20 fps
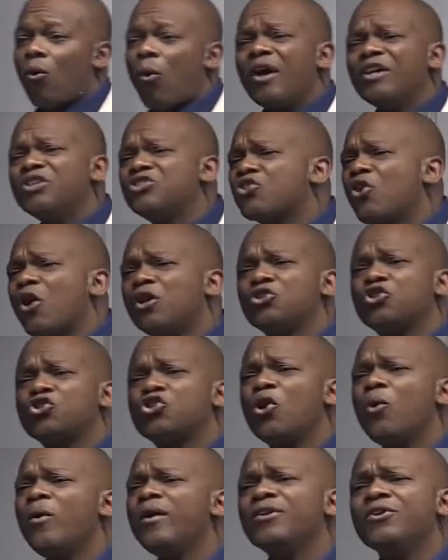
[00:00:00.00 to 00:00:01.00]
What is God
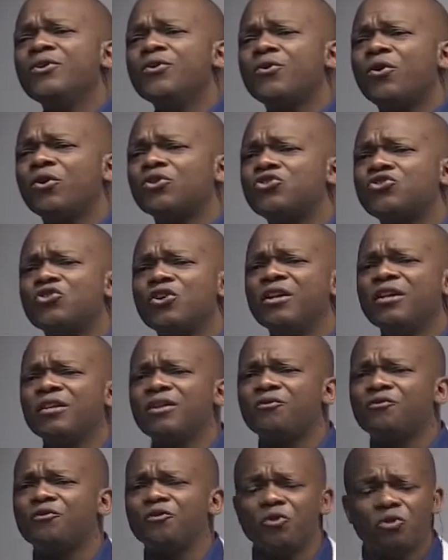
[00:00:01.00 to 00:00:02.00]
showing you concerning
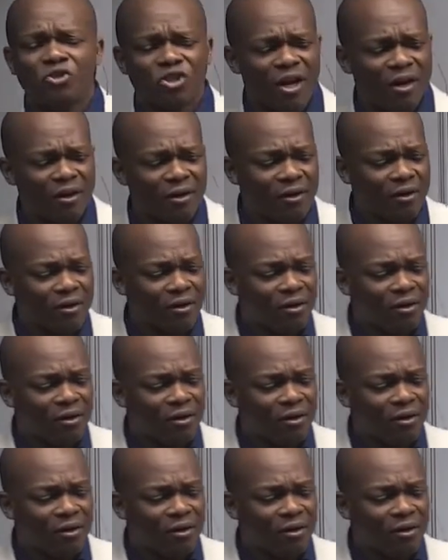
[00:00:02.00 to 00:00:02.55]
the future?